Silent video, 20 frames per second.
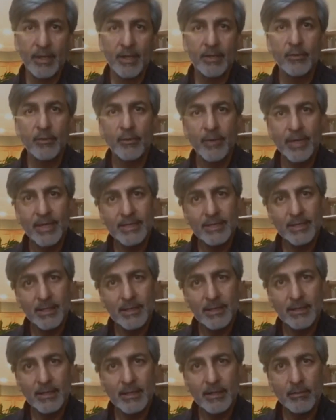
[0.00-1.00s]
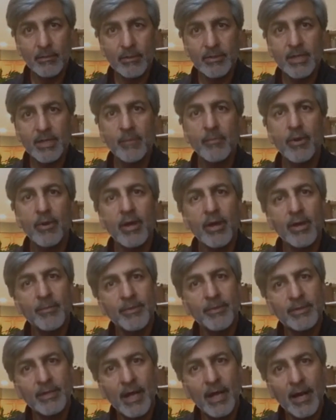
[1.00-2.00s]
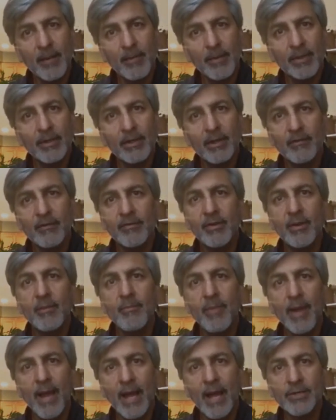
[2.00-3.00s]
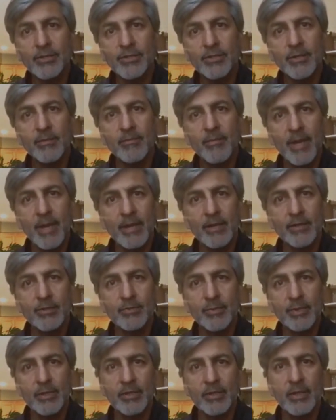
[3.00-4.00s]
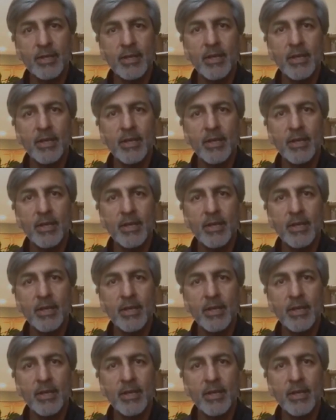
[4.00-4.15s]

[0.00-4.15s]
And the reason it did was I brought up the topic of compassionate management.